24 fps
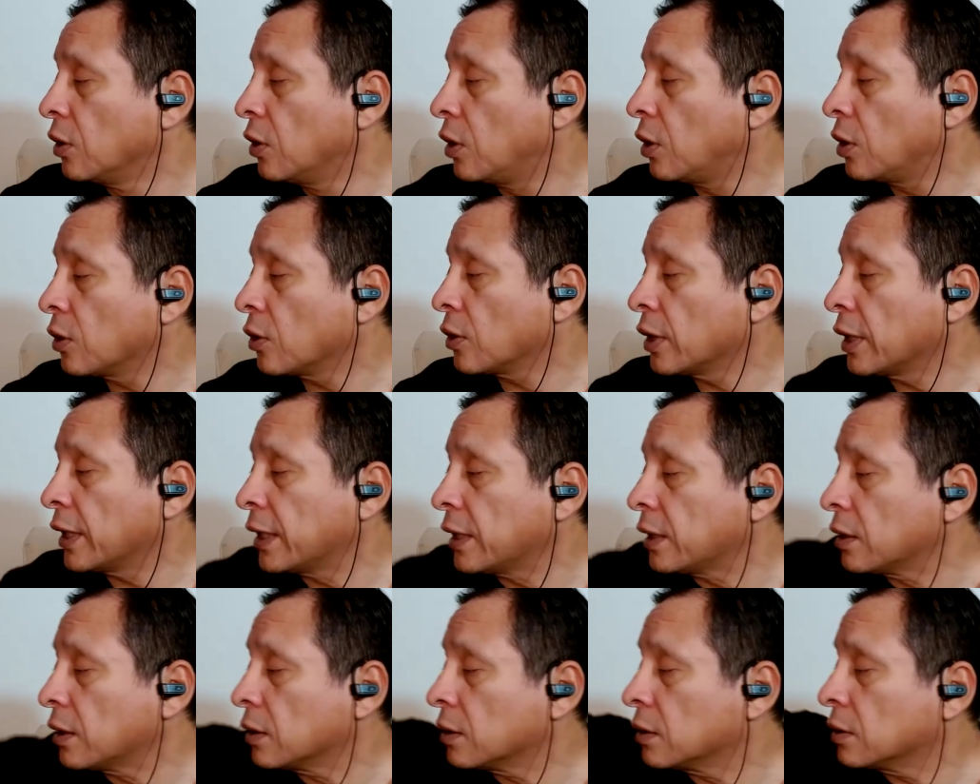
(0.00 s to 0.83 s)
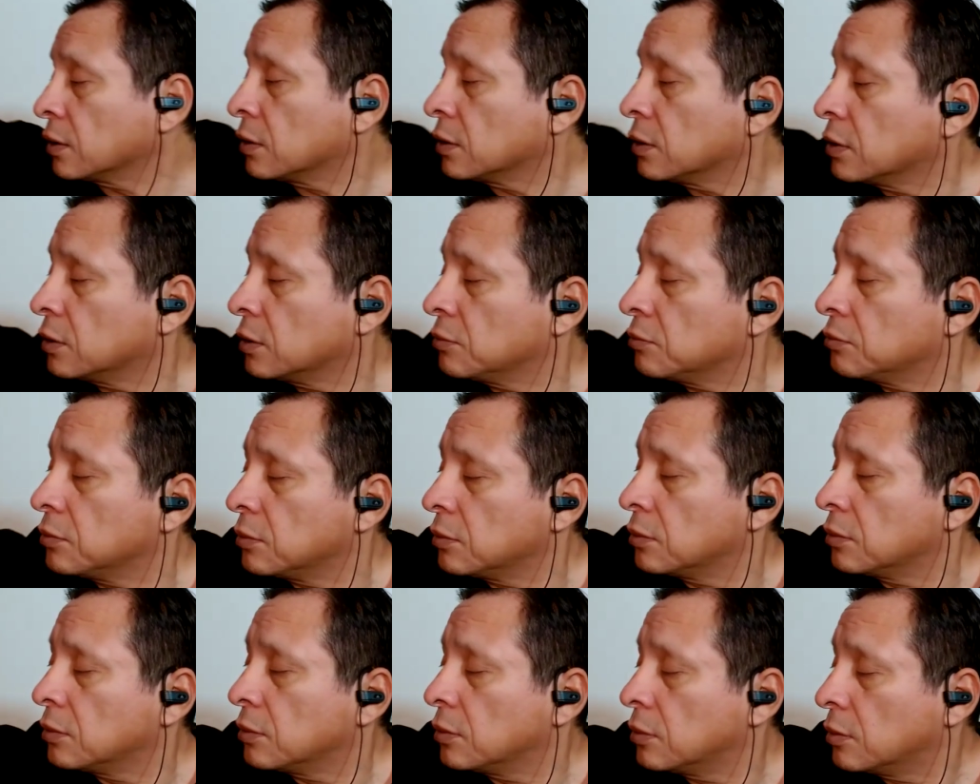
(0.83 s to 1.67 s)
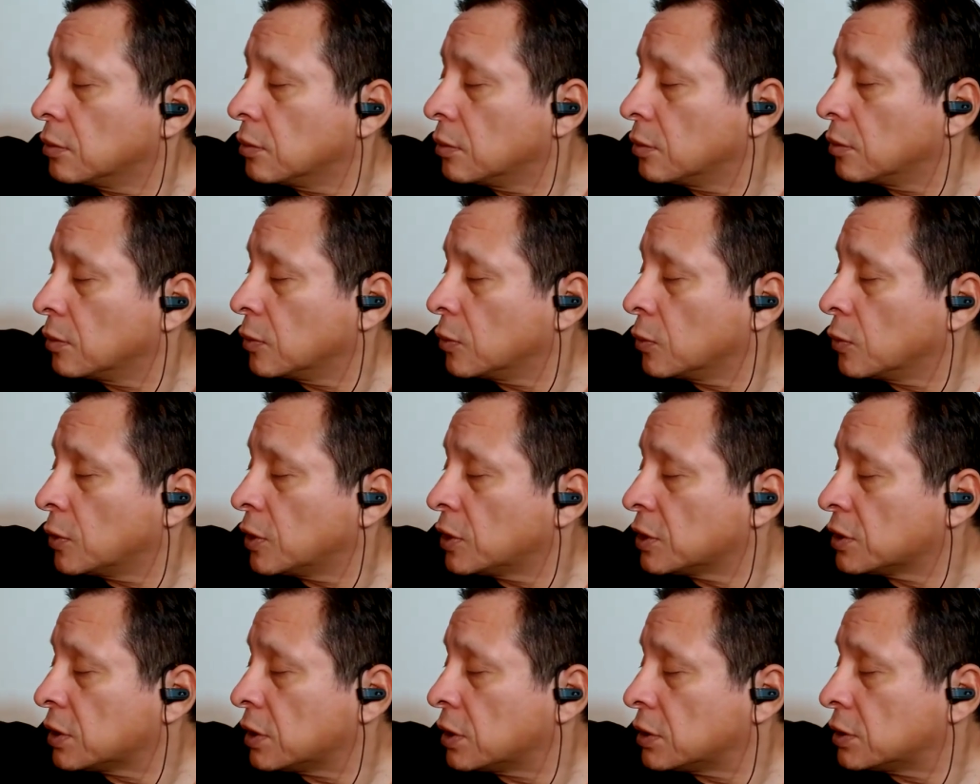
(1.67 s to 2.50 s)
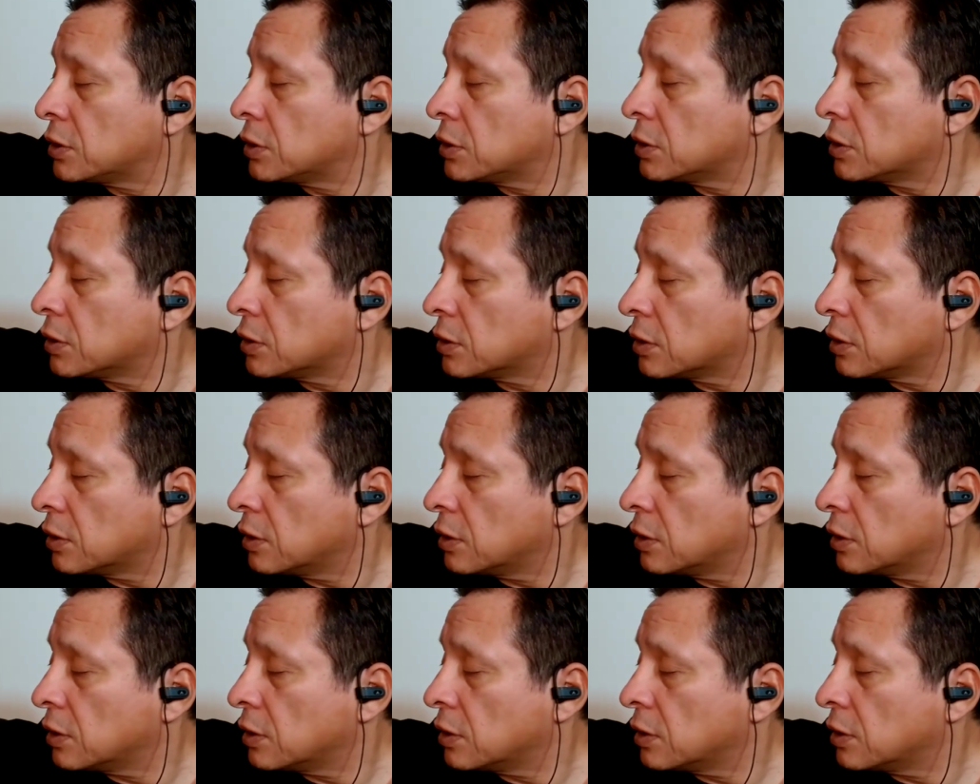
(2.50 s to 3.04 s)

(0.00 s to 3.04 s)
All right. What is this?